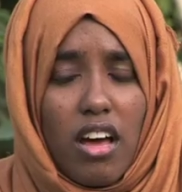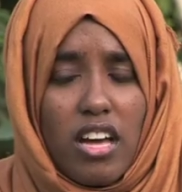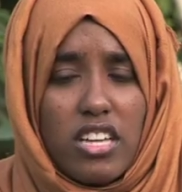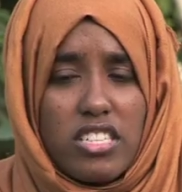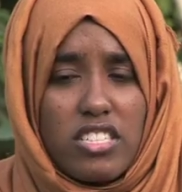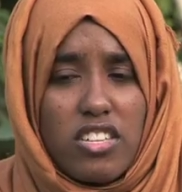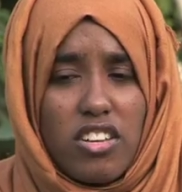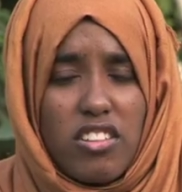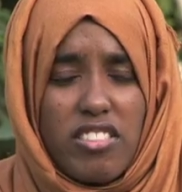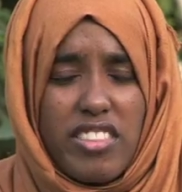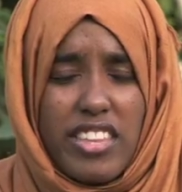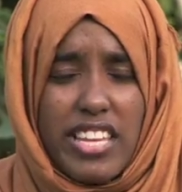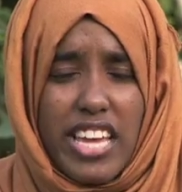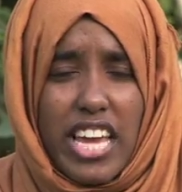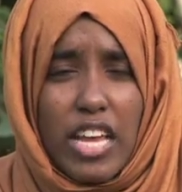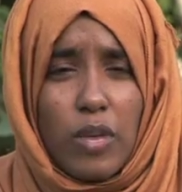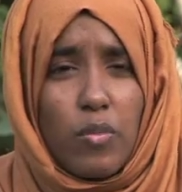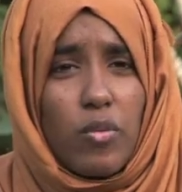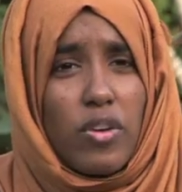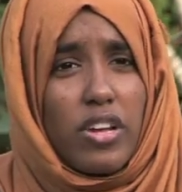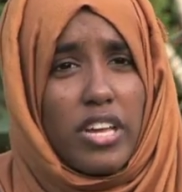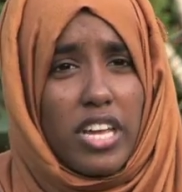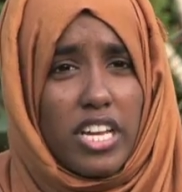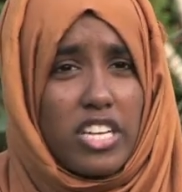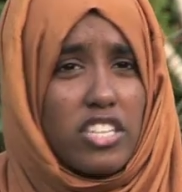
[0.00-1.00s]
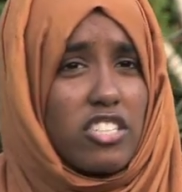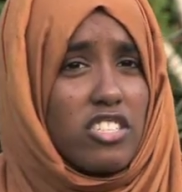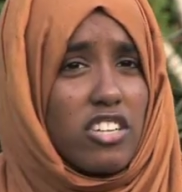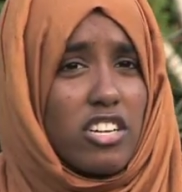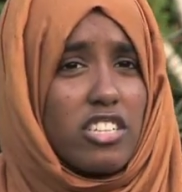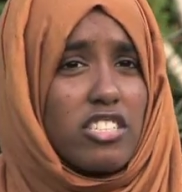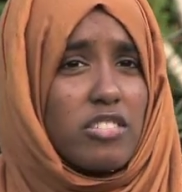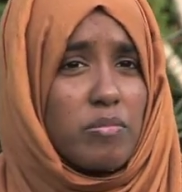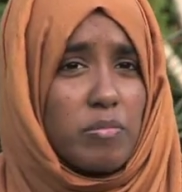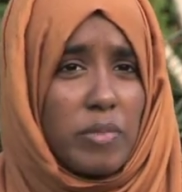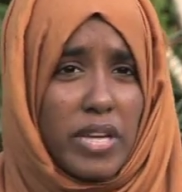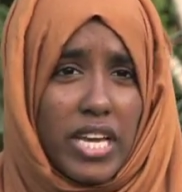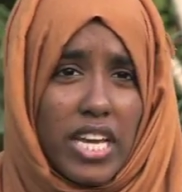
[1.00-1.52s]
I don't think anyone can
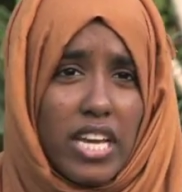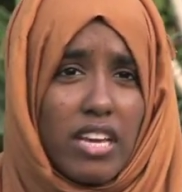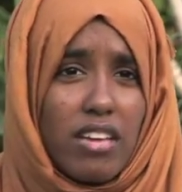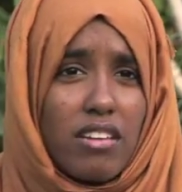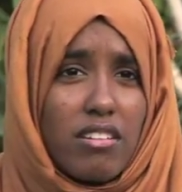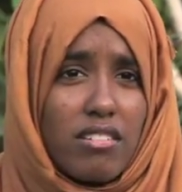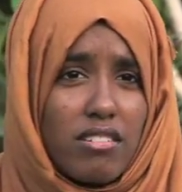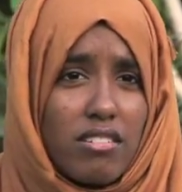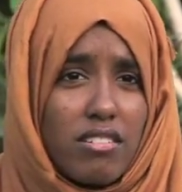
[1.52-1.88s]
judge me.